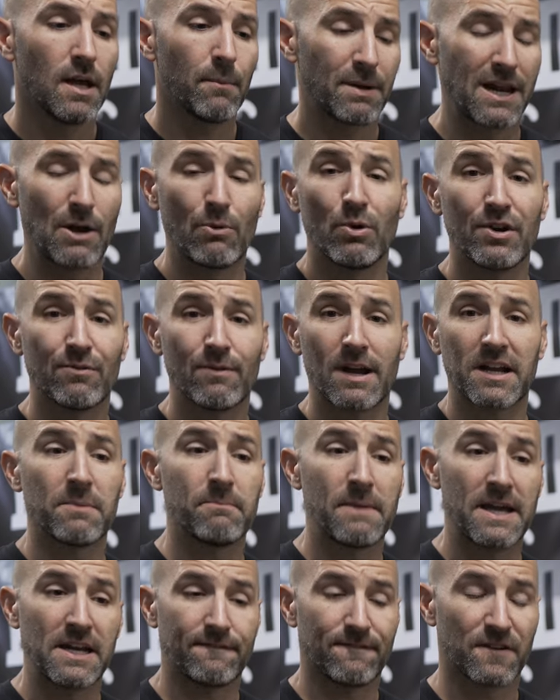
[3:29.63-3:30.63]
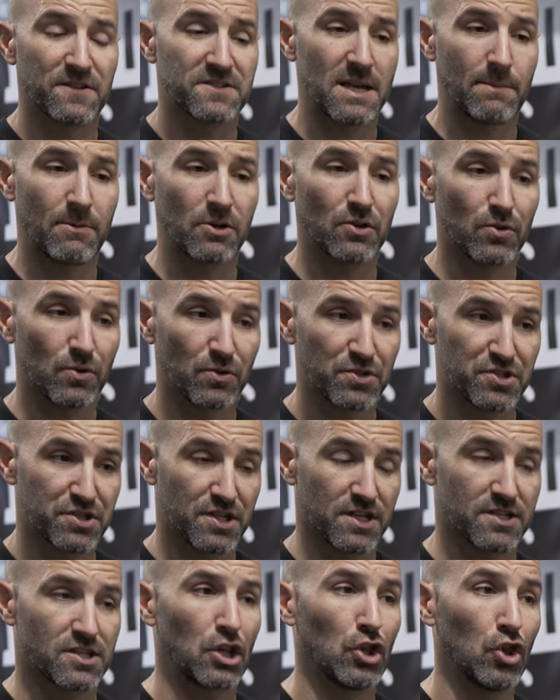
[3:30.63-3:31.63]
But I wouldn't recommend it for someone who's
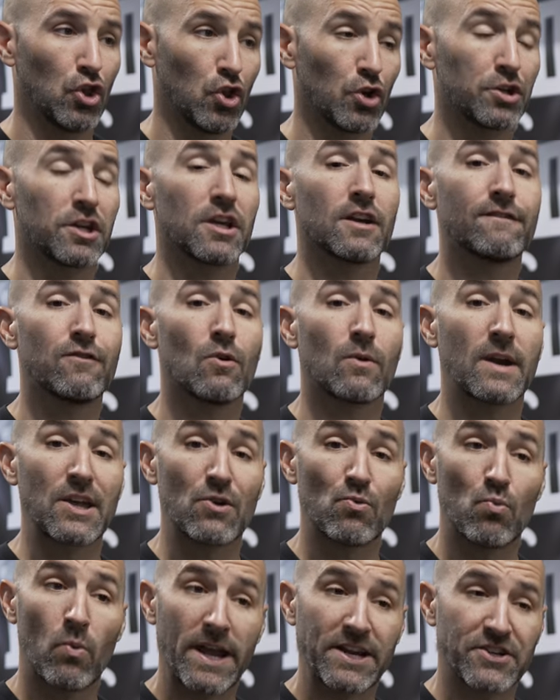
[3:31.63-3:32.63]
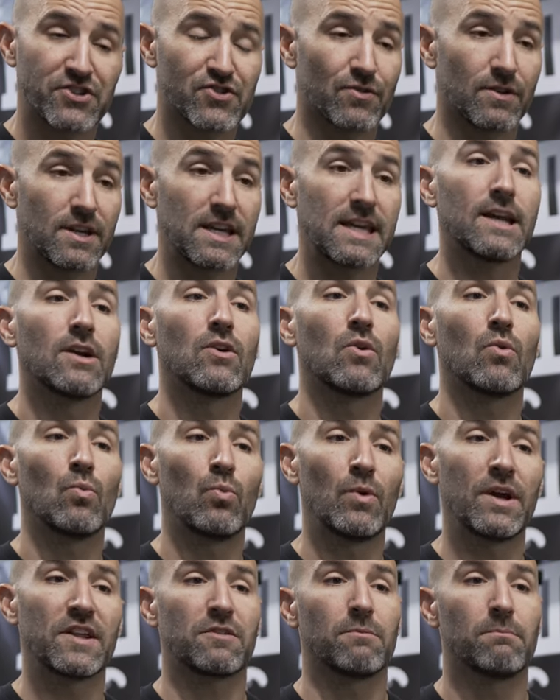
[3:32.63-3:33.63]
just looking for a weight tree
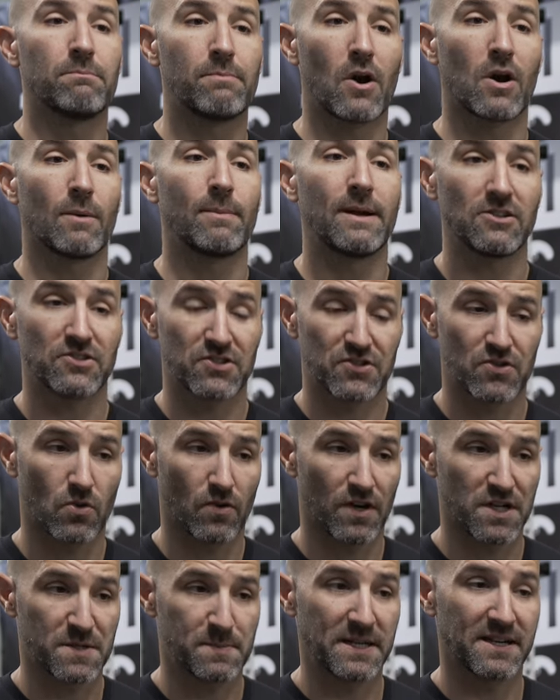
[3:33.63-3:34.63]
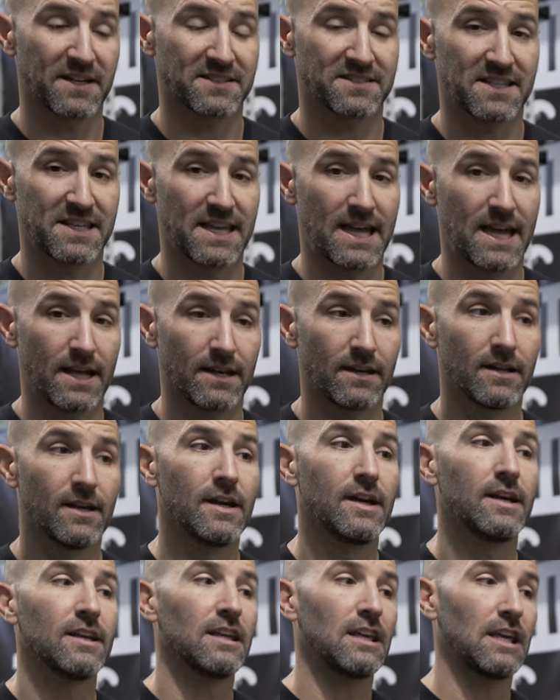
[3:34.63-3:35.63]
with barbell storage, because again,
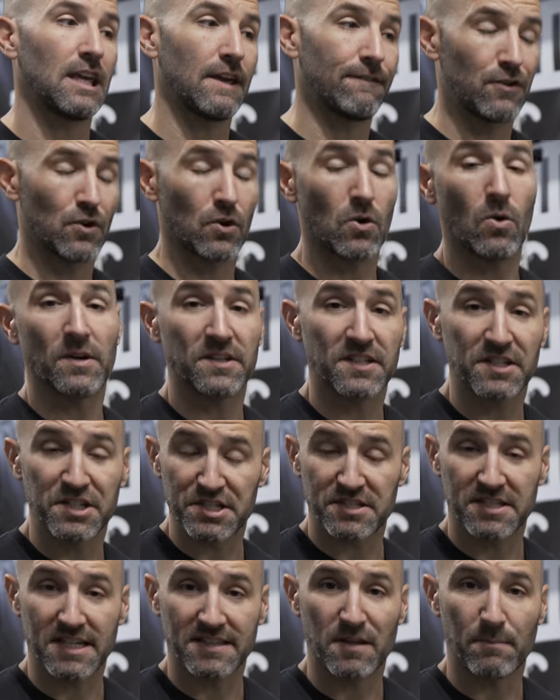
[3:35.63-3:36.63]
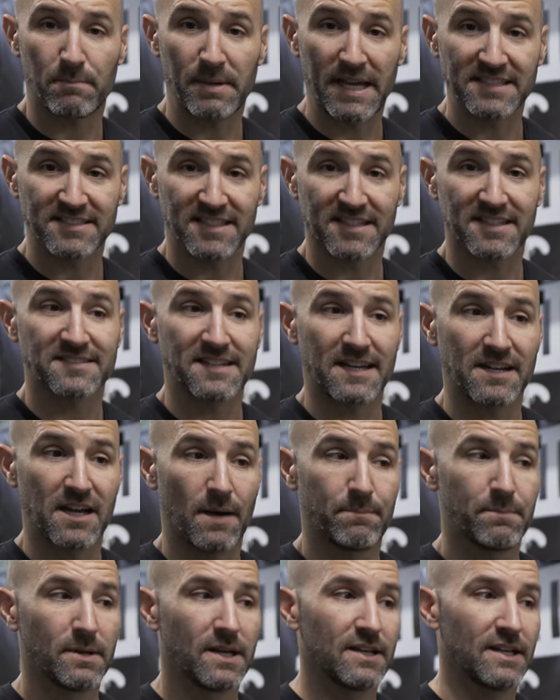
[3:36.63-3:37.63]
if you're going to just get the basic
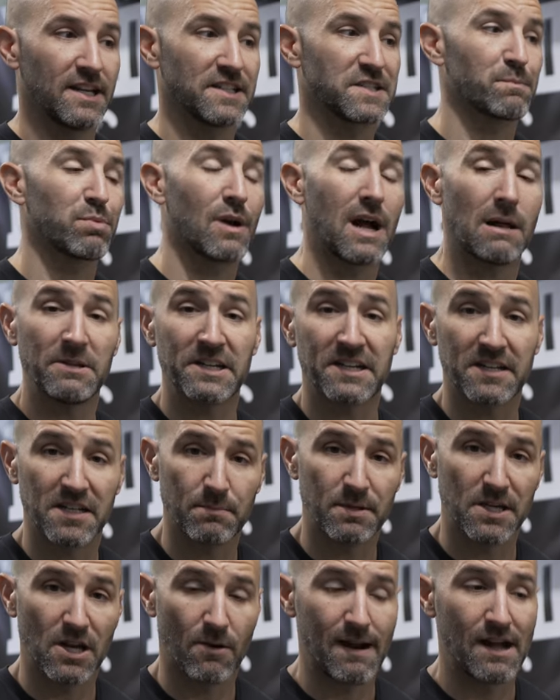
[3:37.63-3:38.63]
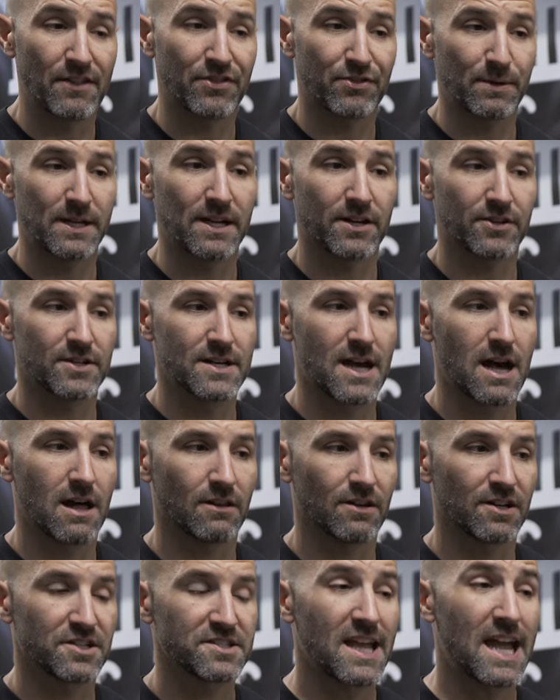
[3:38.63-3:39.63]
setup, it's probably going to be around
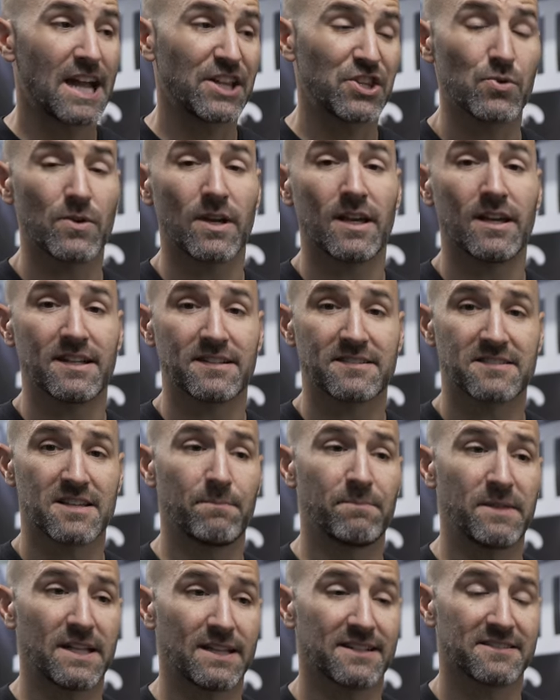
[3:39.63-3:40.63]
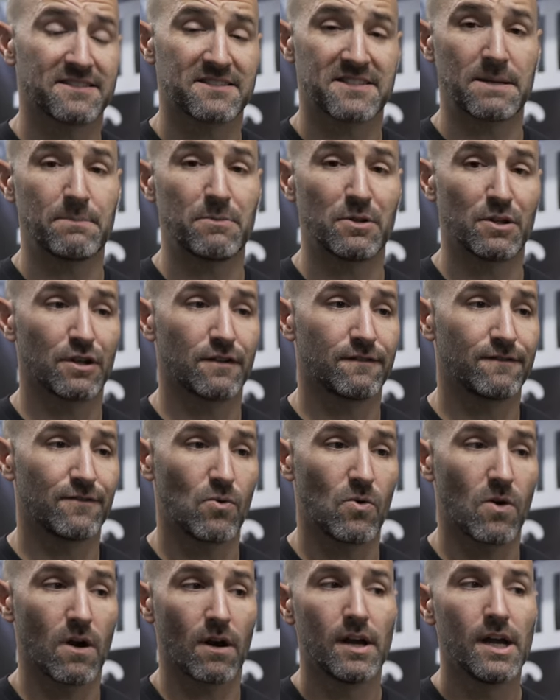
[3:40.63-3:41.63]
$300 and you can get something that's similar
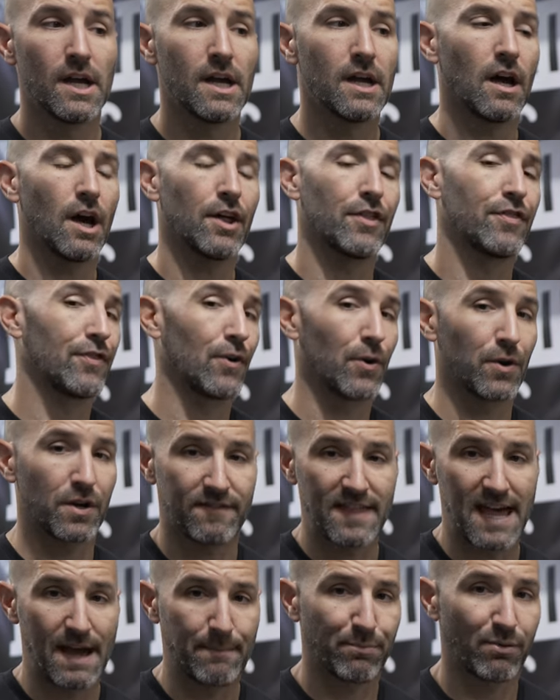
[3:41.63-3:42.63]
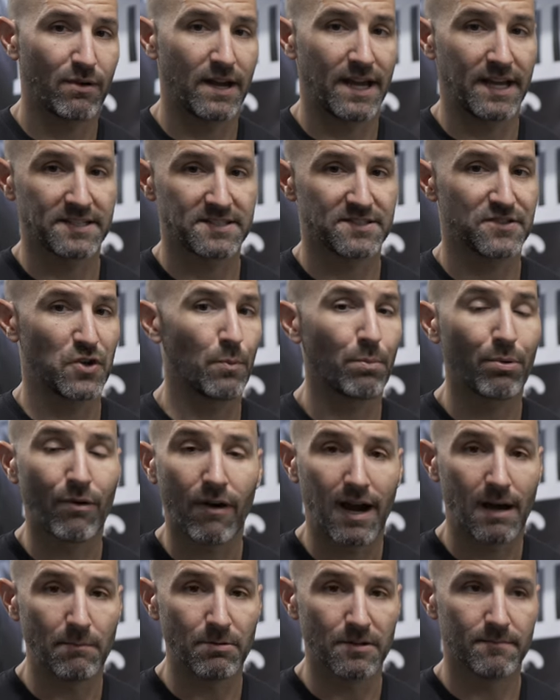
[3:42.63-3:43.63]
for a third of that price, no
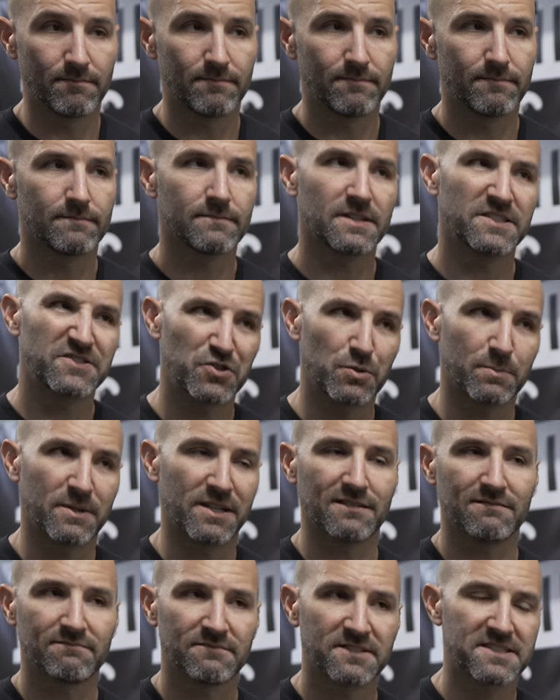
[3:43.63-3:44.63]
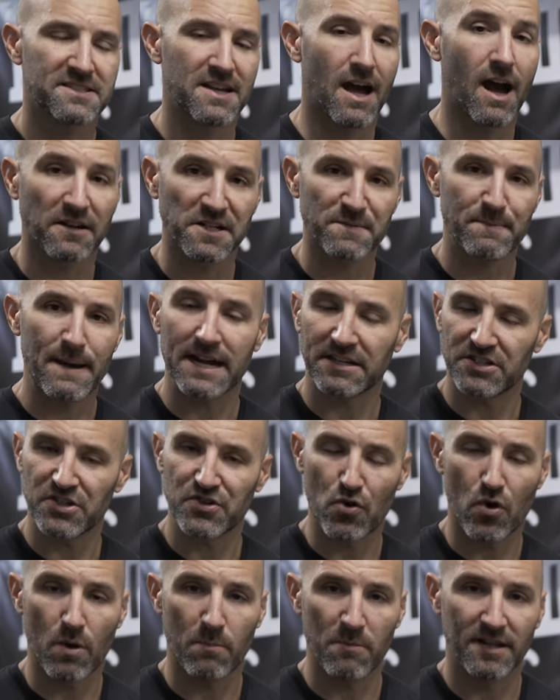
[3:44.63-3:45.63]
problem, assuming stock's back to
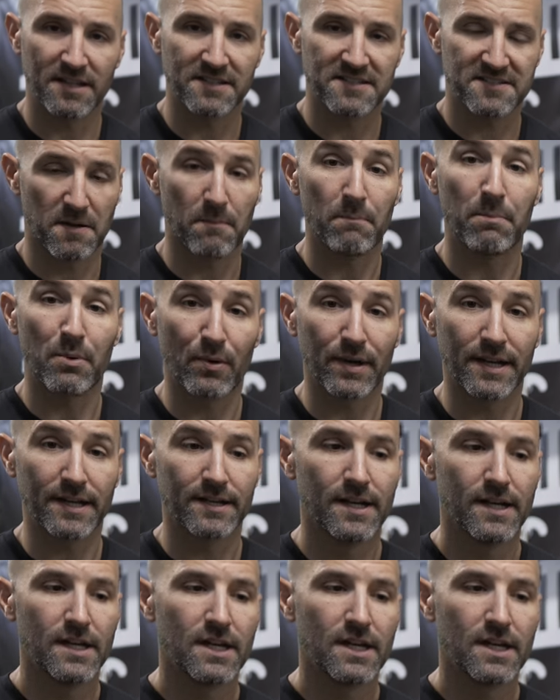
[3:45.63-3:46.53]
normal at some point.